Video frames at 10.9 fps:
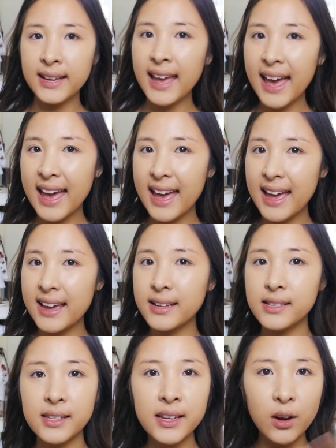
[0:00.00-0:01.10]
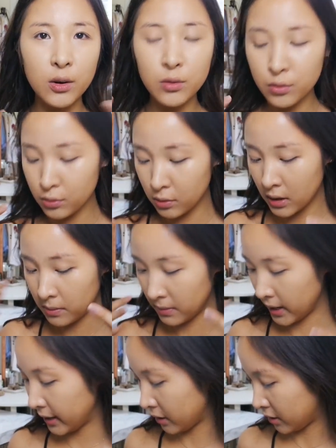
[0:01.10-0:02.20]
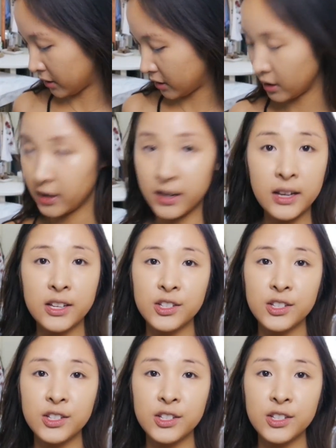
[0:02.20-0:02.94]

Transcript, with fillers: Yay! See? Oh my god.